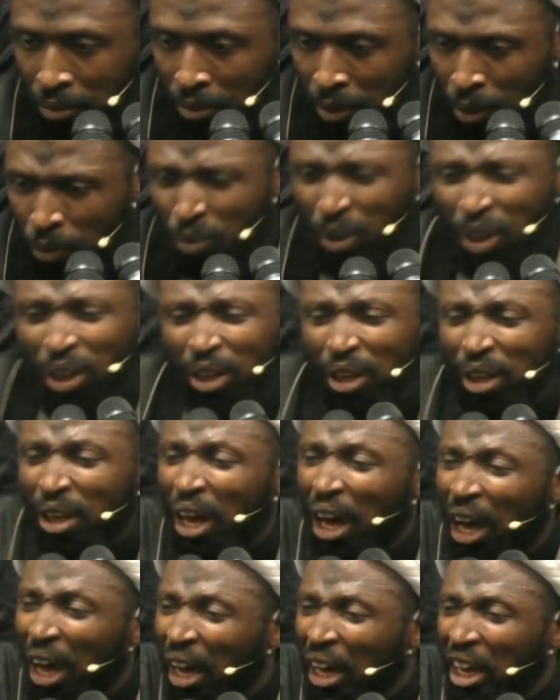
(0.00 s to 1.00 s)

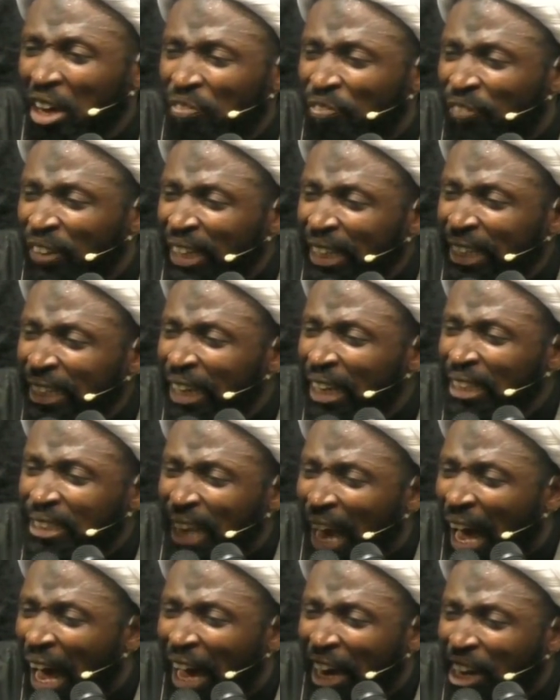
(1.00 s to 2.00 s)
Allah, if leaders
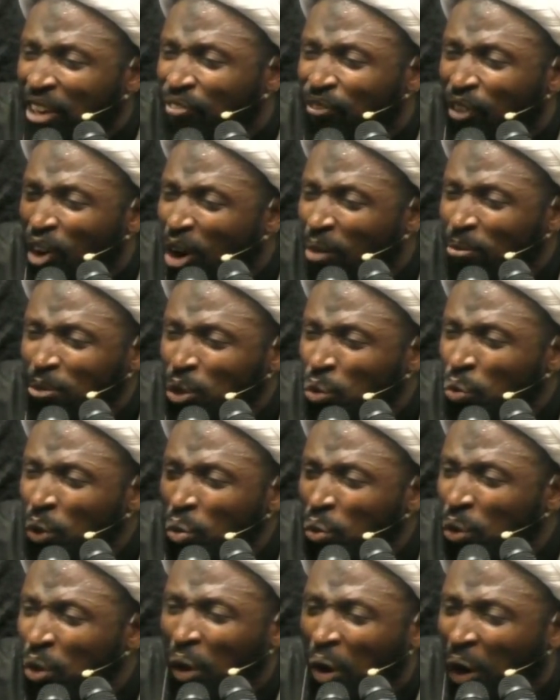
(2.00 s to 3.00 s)
are reformed, we
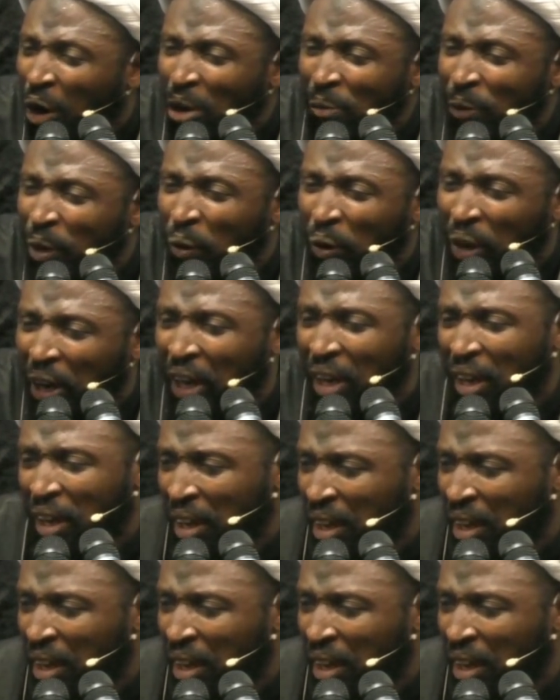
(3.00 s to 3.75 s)
will all be okay.